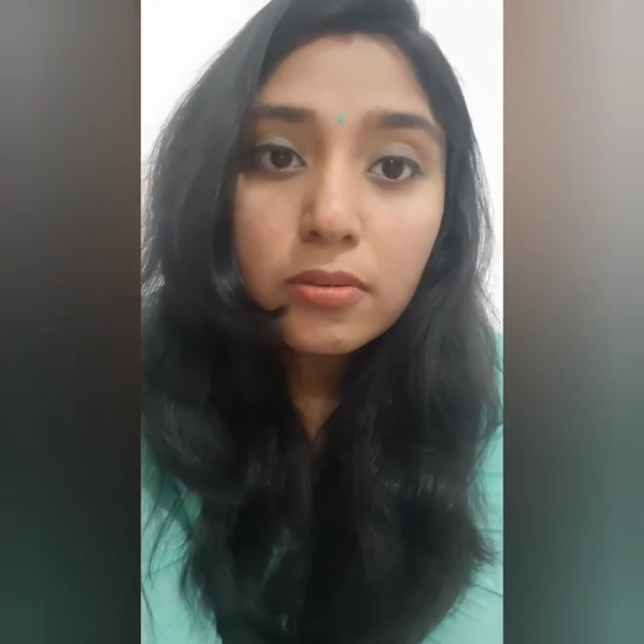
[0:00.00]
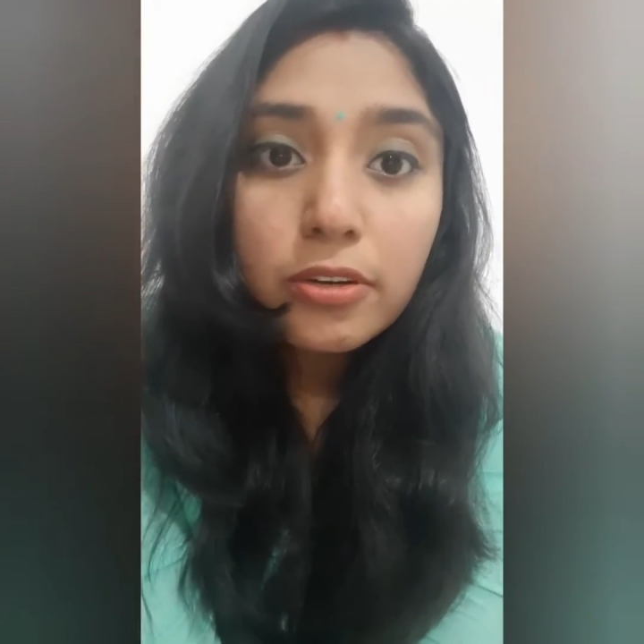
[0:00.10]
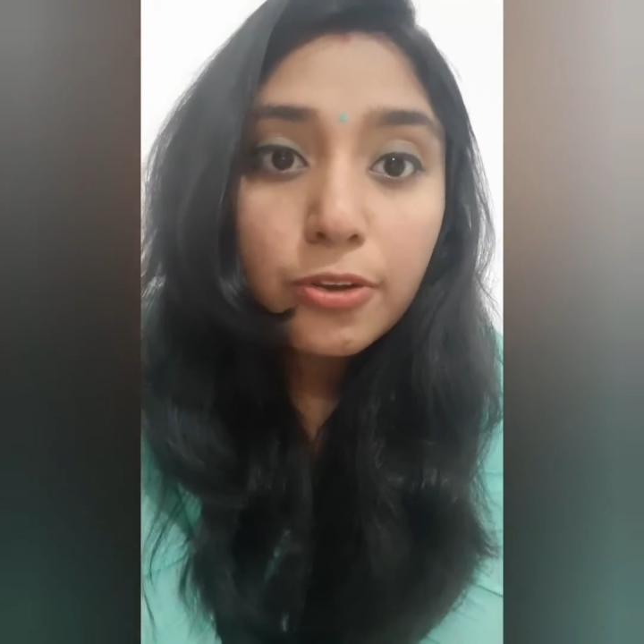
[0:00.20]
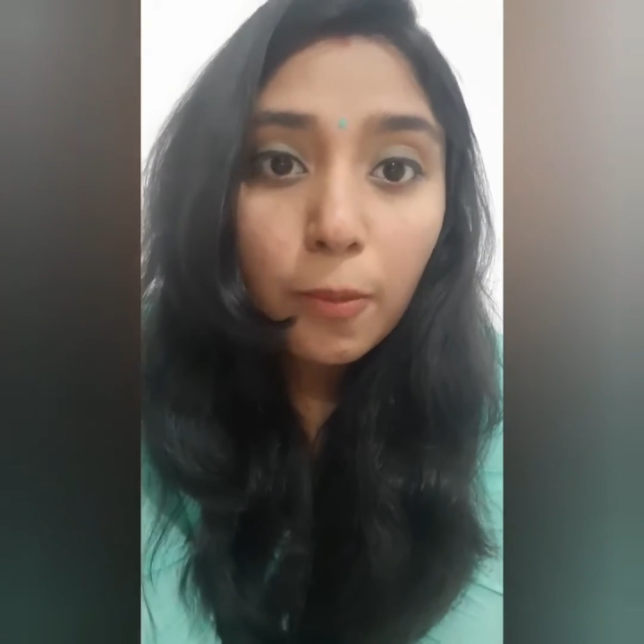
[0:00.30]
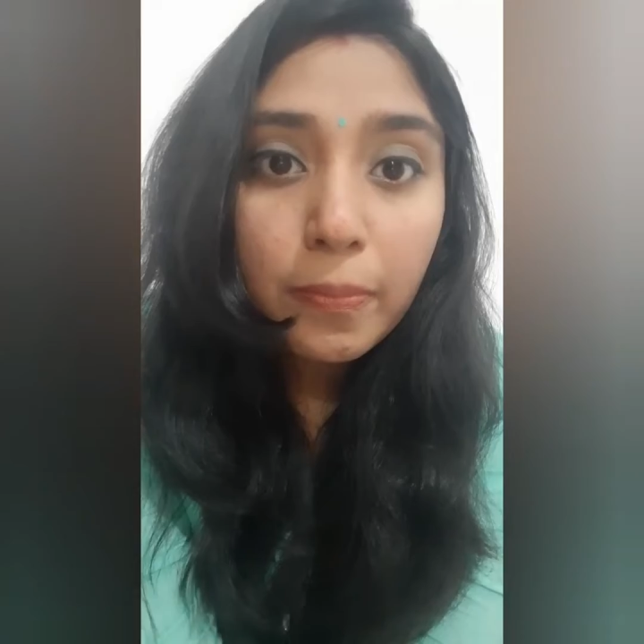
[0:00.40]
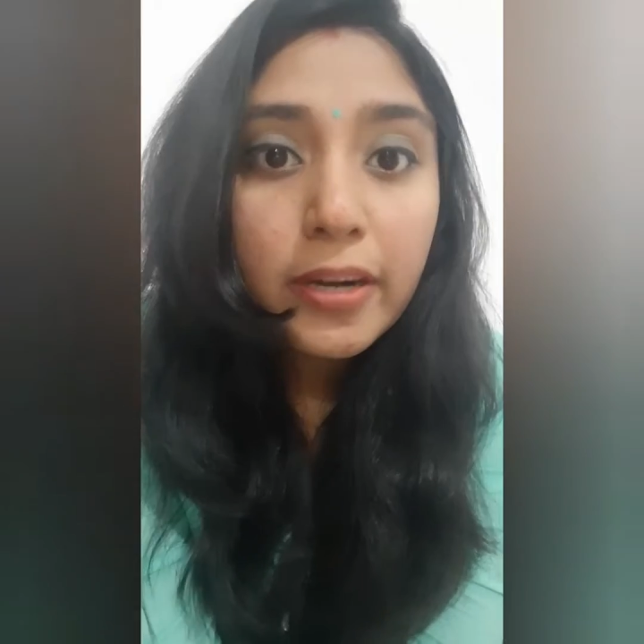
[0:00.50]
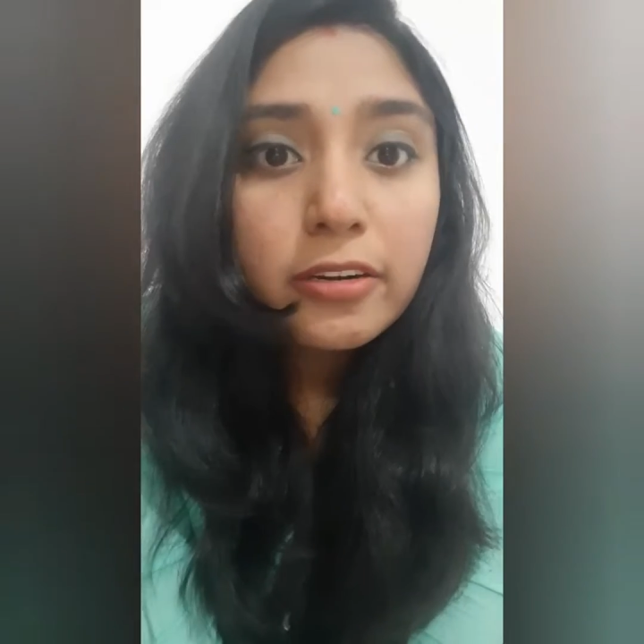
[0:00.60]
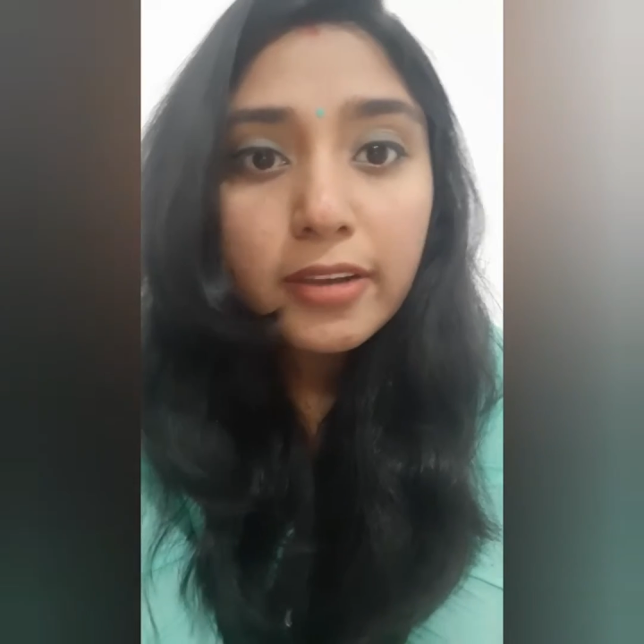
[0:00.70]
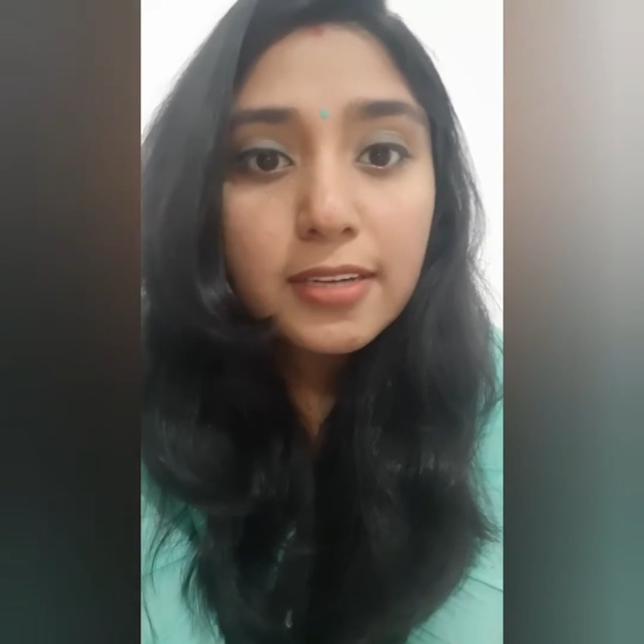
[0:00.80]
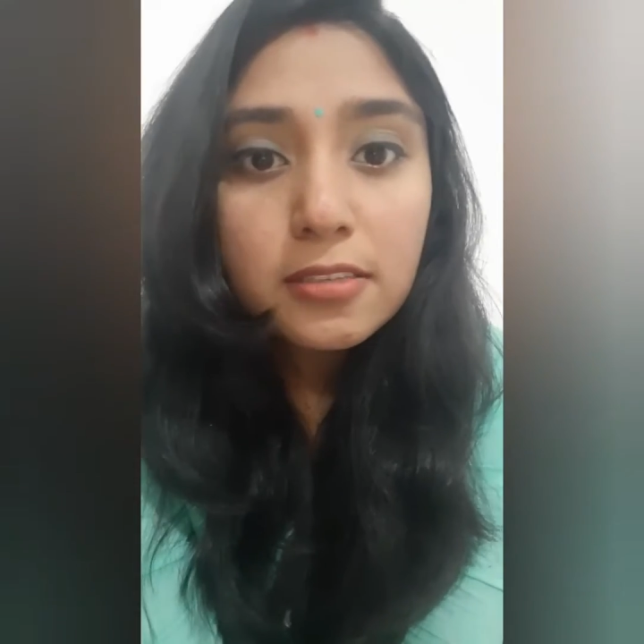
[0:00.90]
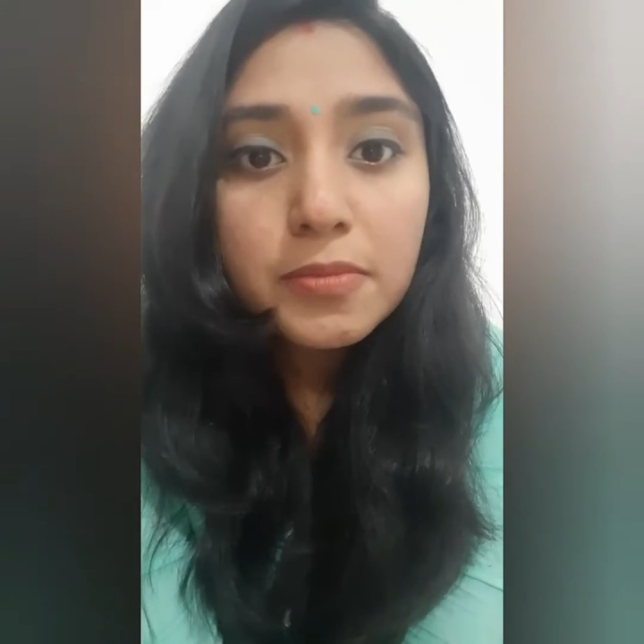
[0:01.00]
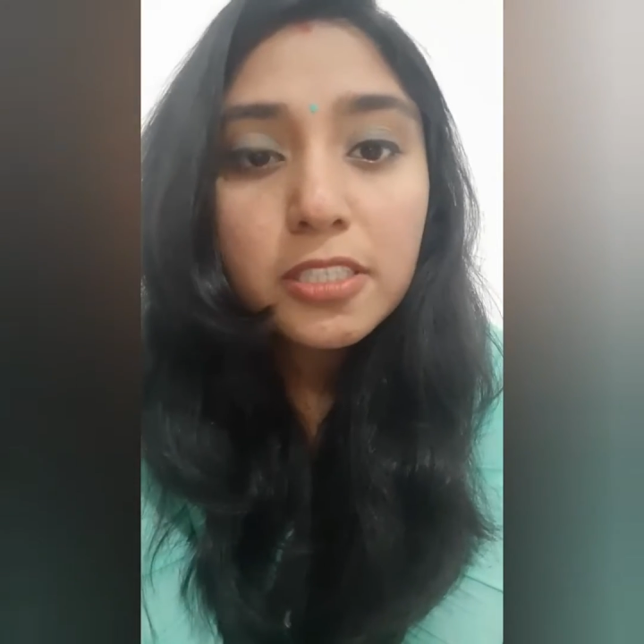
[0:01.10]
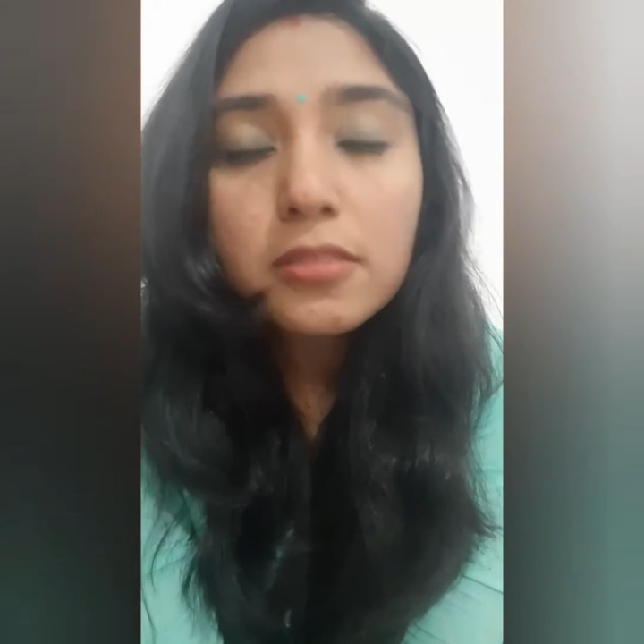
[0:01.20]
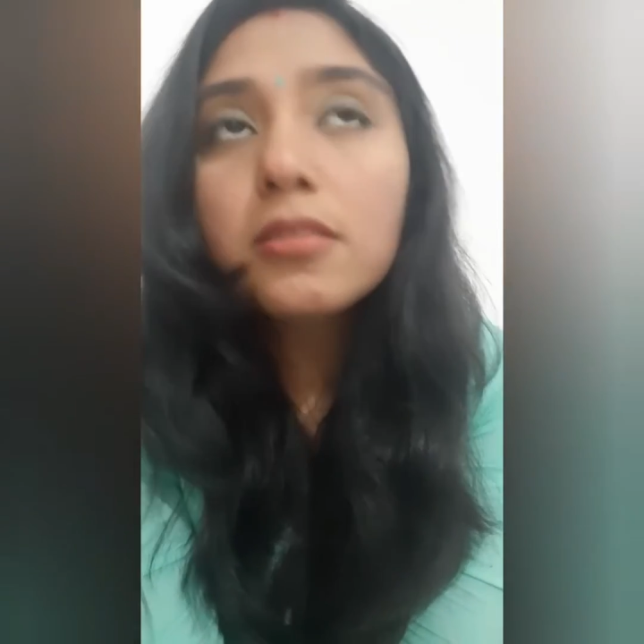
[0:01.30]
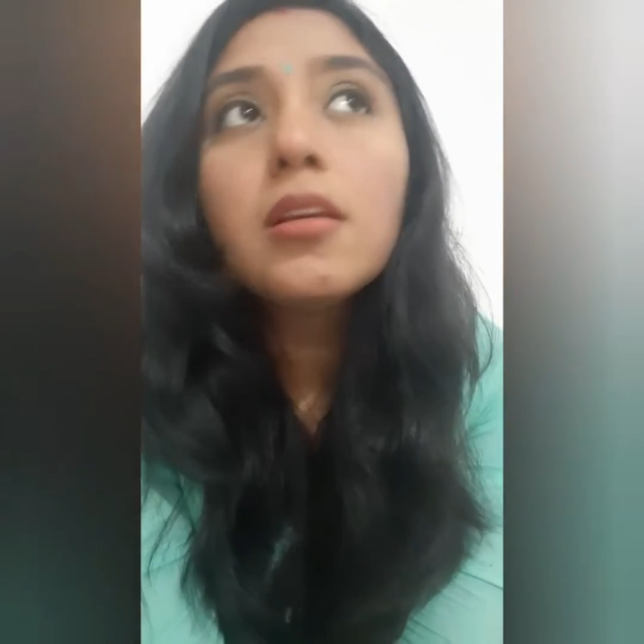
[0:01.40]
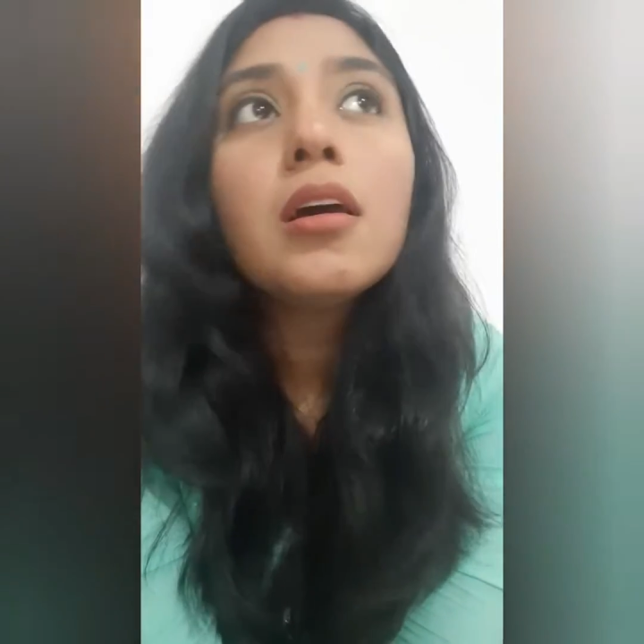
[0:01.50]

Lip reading: droplet transmission,